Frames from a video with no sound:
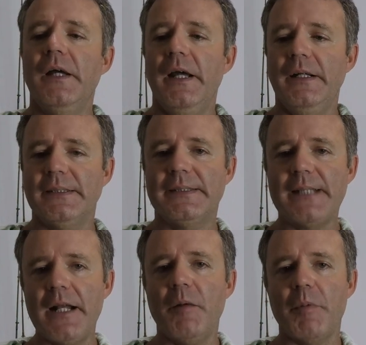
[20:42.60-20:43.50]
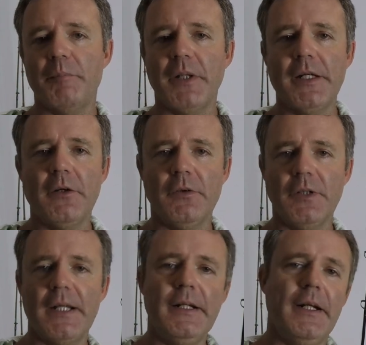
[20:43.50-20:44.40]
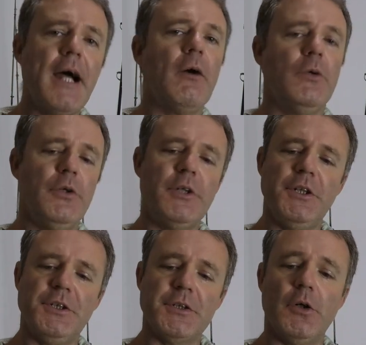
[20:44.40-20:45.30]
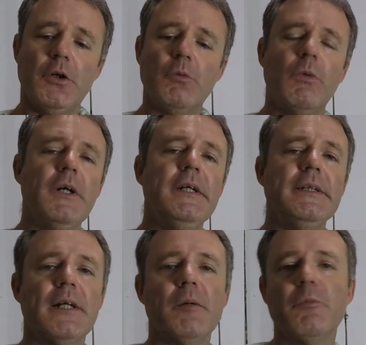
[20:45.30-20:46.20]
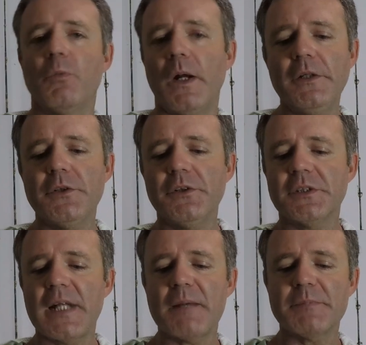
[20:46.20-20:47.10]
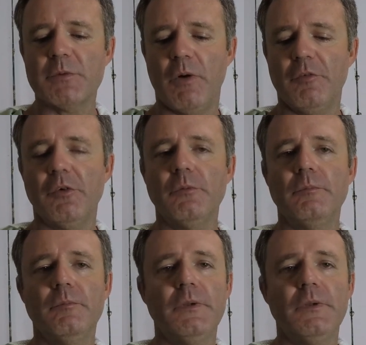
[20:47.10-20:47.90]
and setting up a planer and letting it out, you can just hook one of these up right to your snap swivel